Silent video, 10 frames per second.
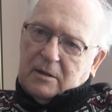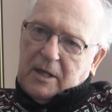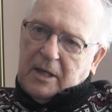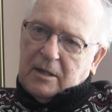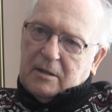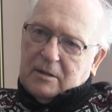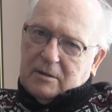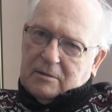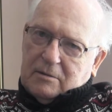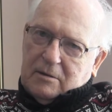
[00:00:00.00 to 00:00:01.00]
It had
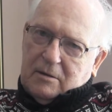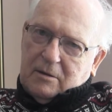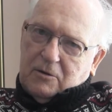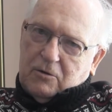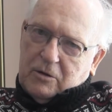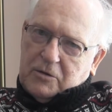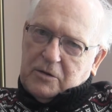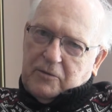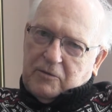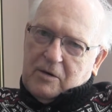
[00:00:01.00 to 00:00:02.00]
the
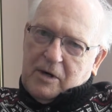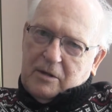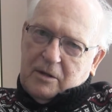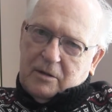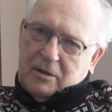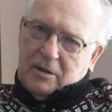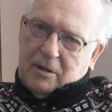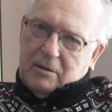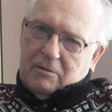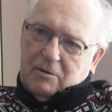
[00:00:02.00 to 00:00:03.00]
cursive writing
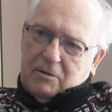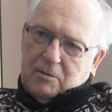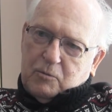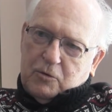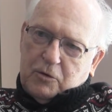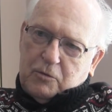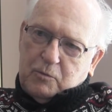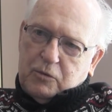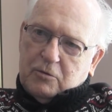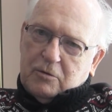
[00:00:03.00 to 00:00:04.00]
thing where you push,
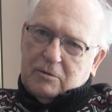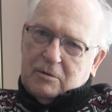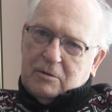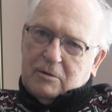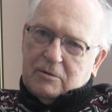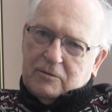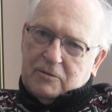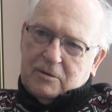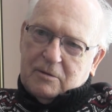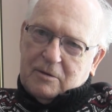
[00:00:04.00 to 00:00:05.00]
pulled, and
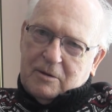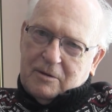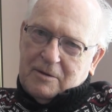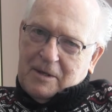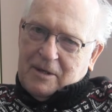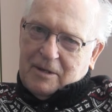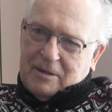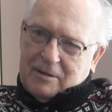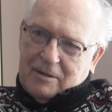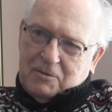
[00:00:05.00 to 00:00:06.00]
all
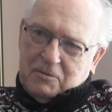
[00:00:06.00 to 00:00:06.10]
that.